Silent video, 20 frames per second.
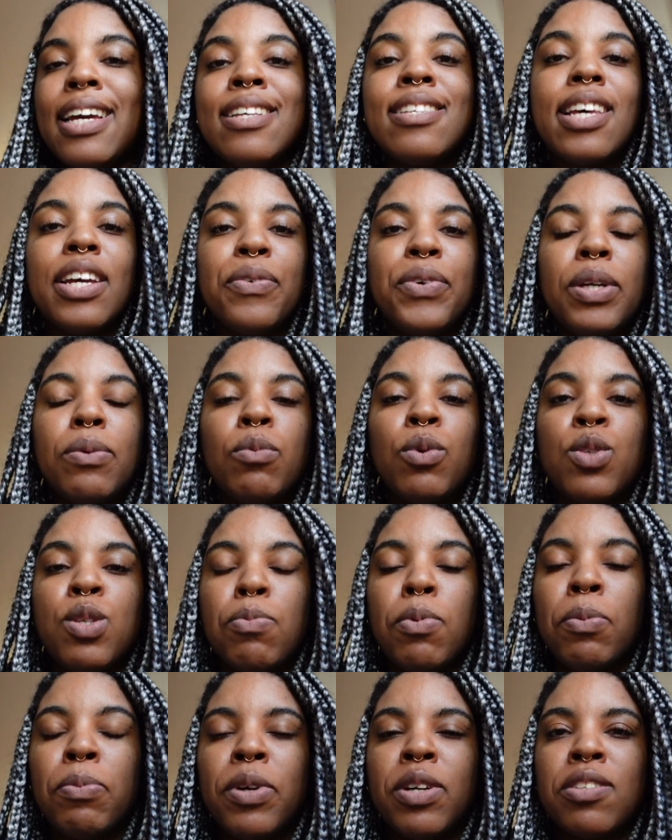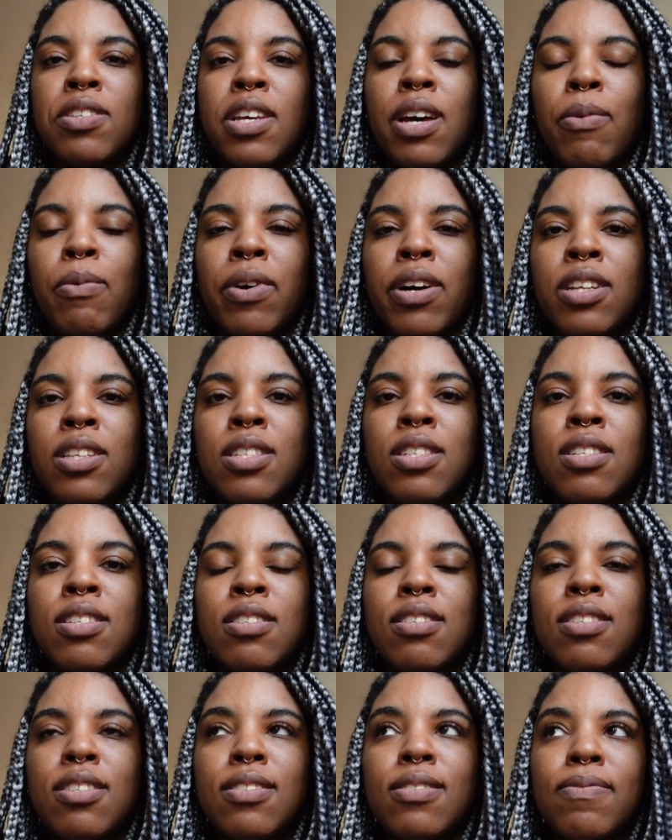yes, I read multiple books at
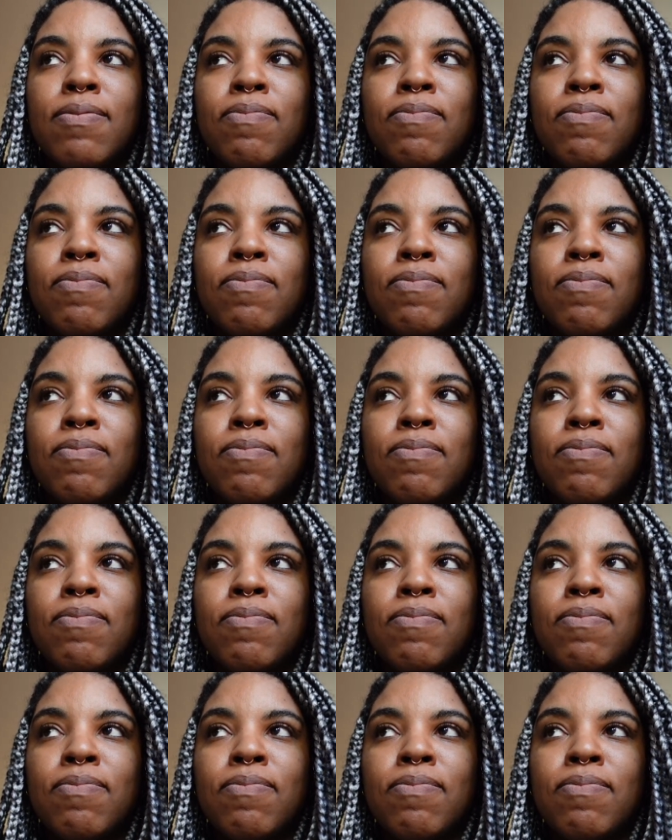once.